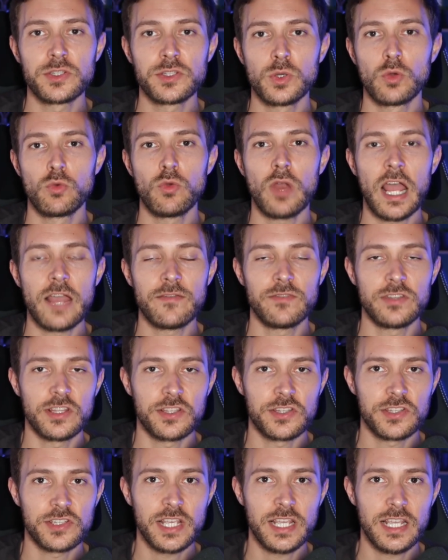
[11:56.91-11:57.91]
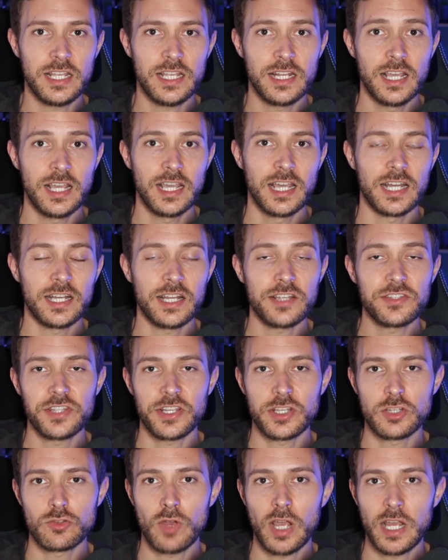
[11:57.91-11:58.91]
to arrive at the scene, and as they
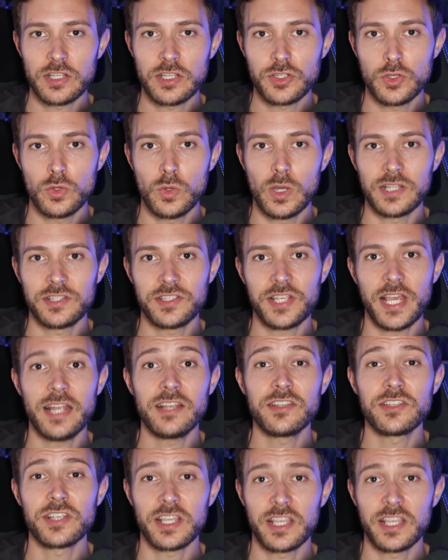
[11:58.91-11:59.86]
tried to attend to